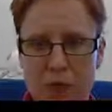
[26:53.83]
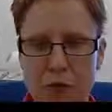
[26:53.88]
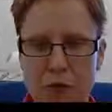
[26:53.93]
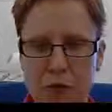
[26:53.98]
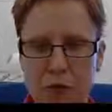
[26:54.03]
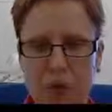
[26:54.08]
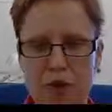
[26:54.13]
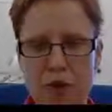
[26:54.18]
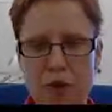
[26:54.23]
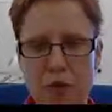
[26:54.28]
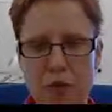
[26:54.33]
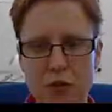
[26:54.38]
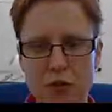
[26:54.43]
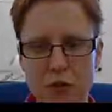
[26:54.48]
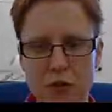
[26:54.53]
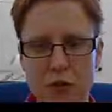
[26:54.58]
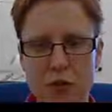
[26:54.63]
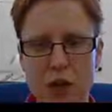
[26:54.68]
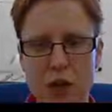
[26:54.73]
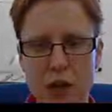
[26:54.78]
further
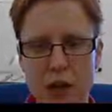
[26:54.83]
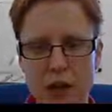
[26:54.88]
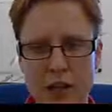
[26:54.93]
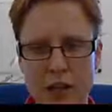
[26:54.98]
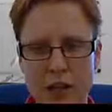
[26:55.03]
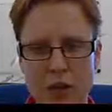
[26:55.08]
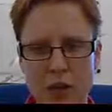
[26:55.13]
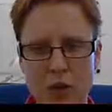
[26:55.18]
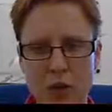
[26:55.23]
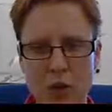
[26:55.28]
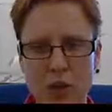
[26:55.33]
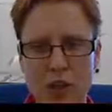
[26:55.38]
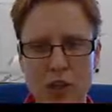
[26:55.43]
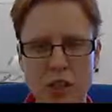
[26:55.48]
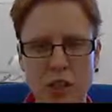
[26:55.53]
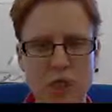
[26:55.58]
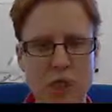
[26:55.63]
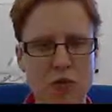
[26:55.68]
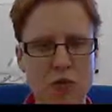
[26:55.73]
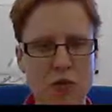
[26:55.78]
enough to the idea of what
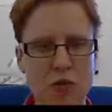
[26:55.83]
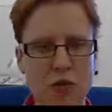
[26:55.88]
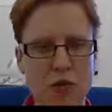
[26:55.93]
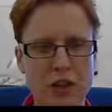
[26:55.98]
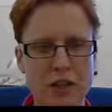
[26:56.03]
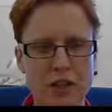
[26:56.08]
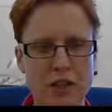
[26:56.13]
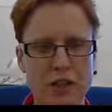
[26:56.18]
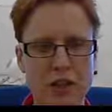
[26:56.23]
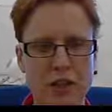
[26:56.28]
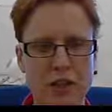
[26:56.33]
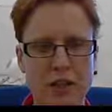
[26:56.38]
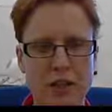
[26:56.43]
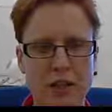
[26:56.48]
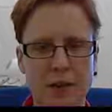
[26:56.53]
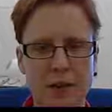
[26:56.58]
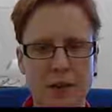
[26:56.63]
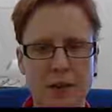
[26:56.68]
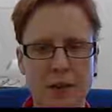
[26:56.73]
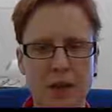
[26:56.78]
it is that you're
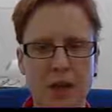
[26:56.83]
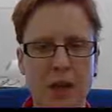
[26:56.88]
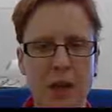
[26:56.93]
investigating.